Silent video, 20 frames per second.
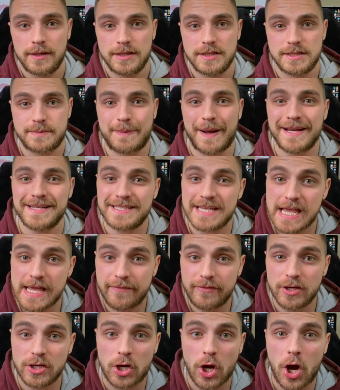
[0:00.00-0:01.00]
It's by
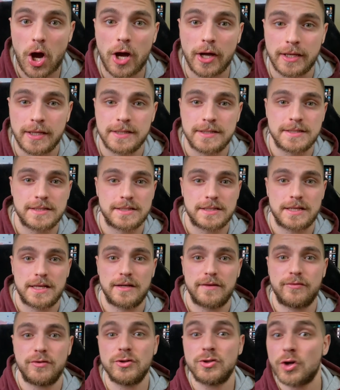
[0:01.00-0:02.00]
David Goggins.
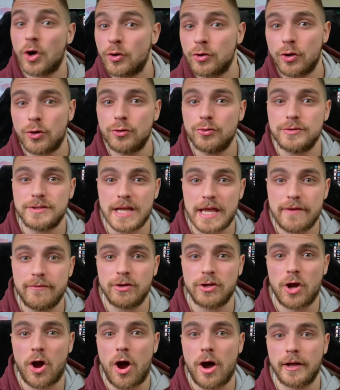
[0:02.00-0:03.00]
And if you don't know who
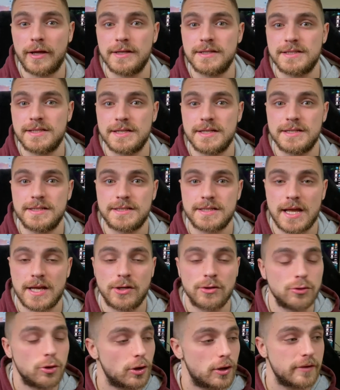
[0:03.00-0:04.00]
David Goggins is and
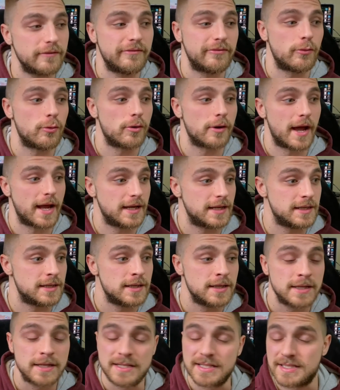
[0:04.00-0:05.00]
you're looking for any